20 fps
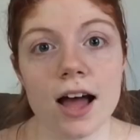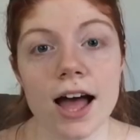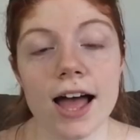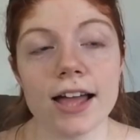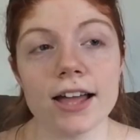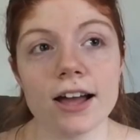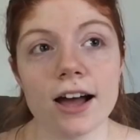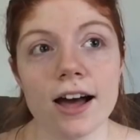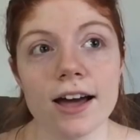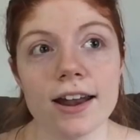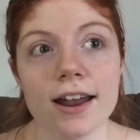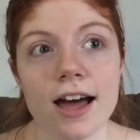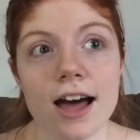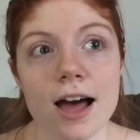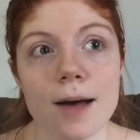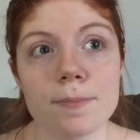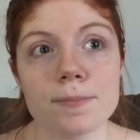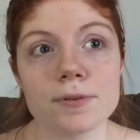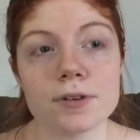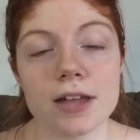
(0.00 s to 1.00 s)
I got
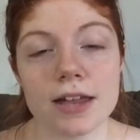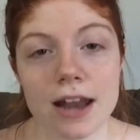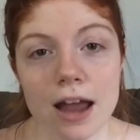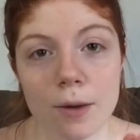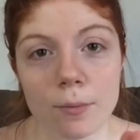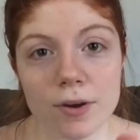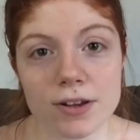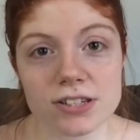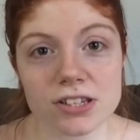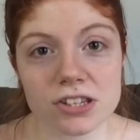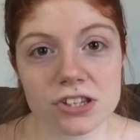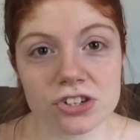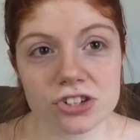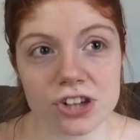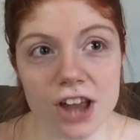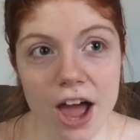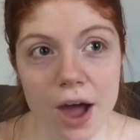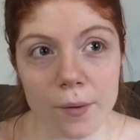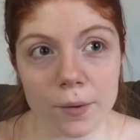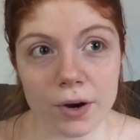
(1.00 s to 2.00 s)
up and I went to the
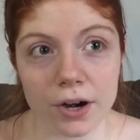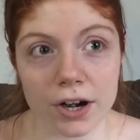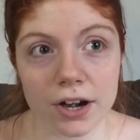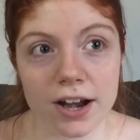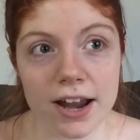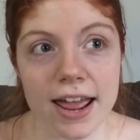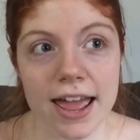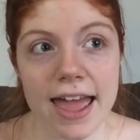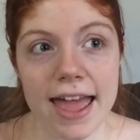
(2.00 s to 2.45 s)
shower,